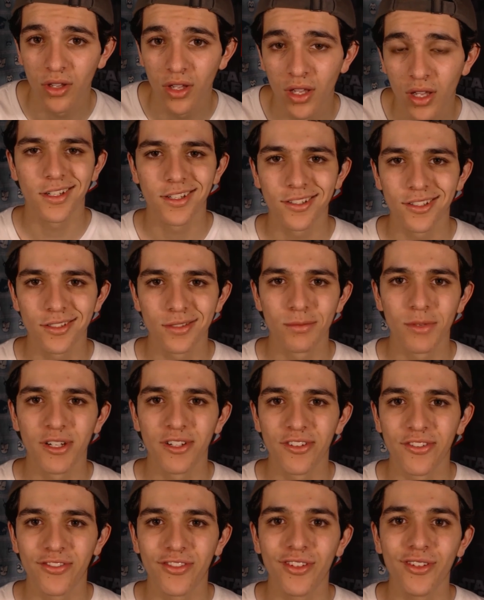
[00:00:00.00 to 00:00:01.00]
There you go, that's
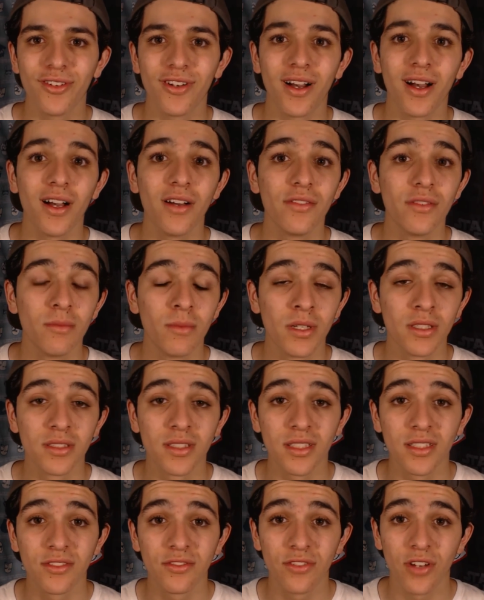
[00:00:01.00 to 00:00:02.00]
my review of The
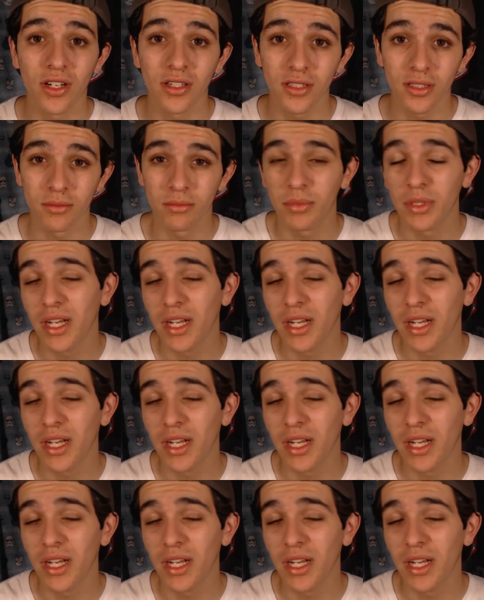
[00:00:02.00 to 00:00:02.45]
Maltese Falcon.